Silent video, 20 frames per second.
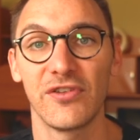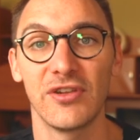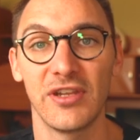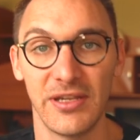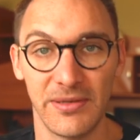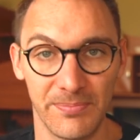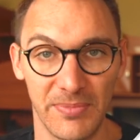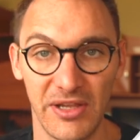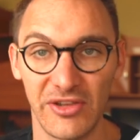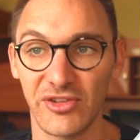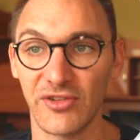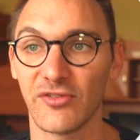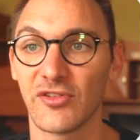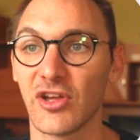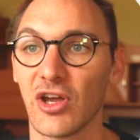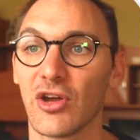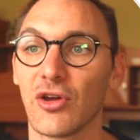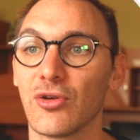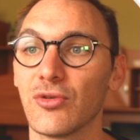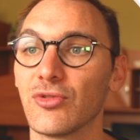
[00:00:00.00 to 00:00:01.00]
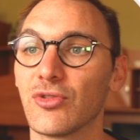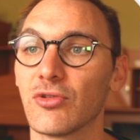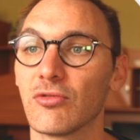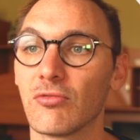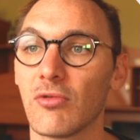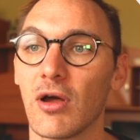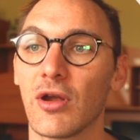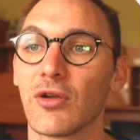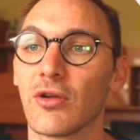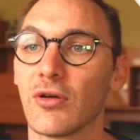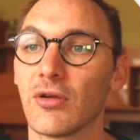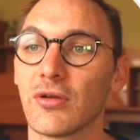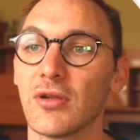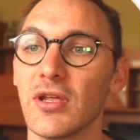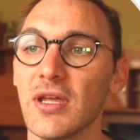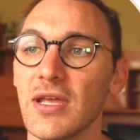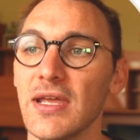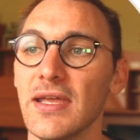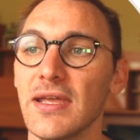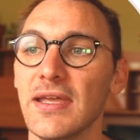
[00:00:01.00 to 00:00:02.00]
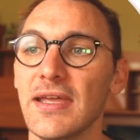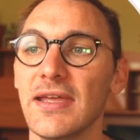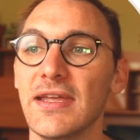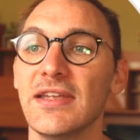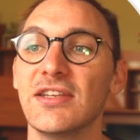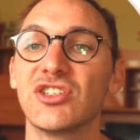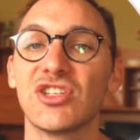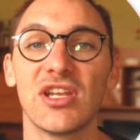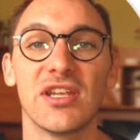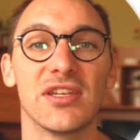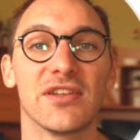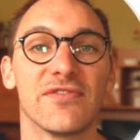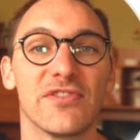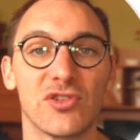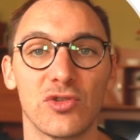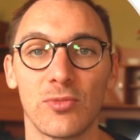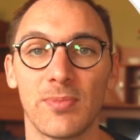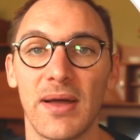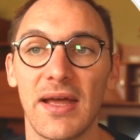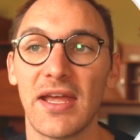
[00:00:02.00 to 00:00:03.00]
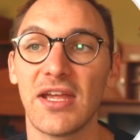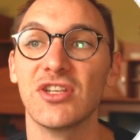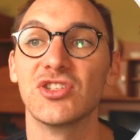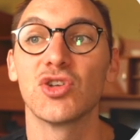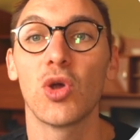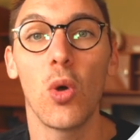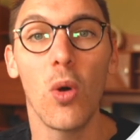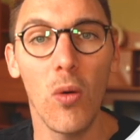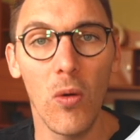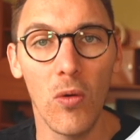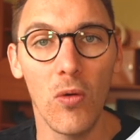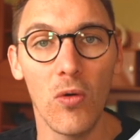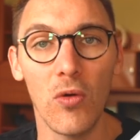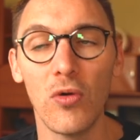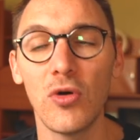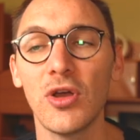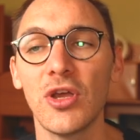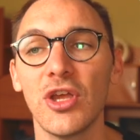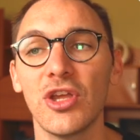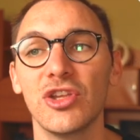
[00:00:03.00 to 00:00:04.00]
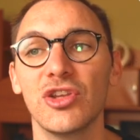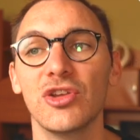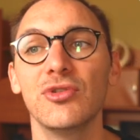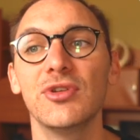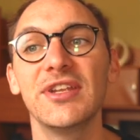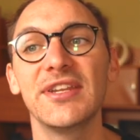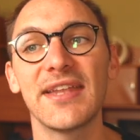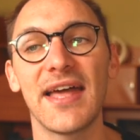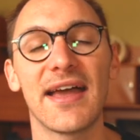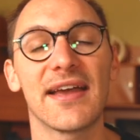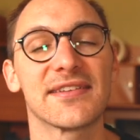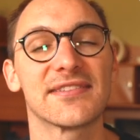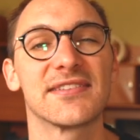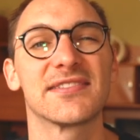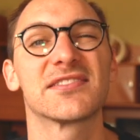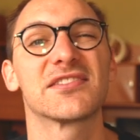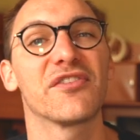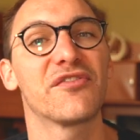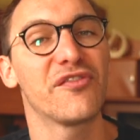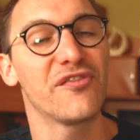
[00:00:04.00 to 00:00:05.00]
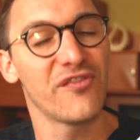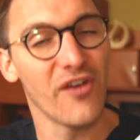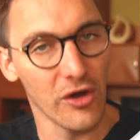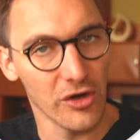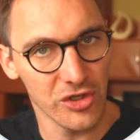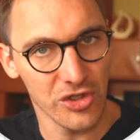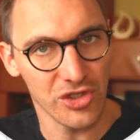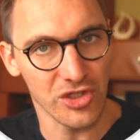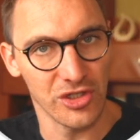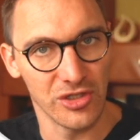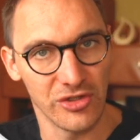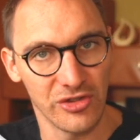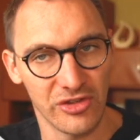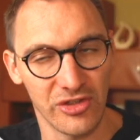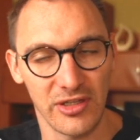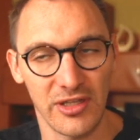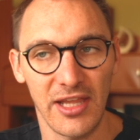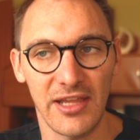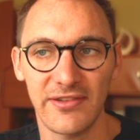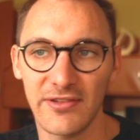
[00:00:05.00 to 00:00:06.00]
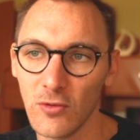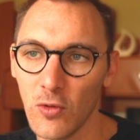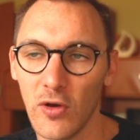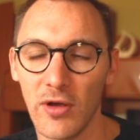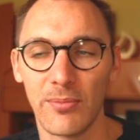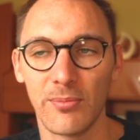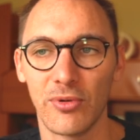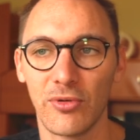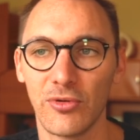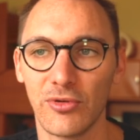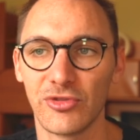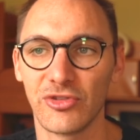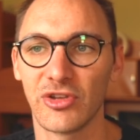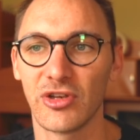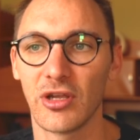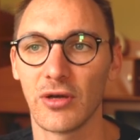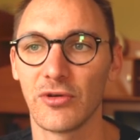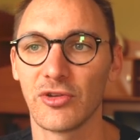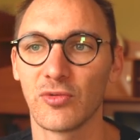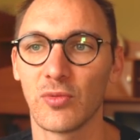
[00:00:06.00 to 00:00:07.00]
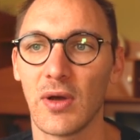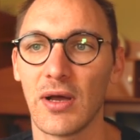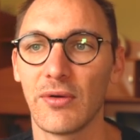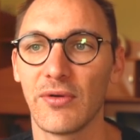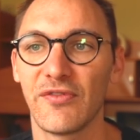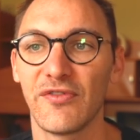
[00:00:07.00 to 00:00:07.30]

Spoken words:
You need bits of code that run on each individual page, or you need access to functions, and that's quite important to know as well.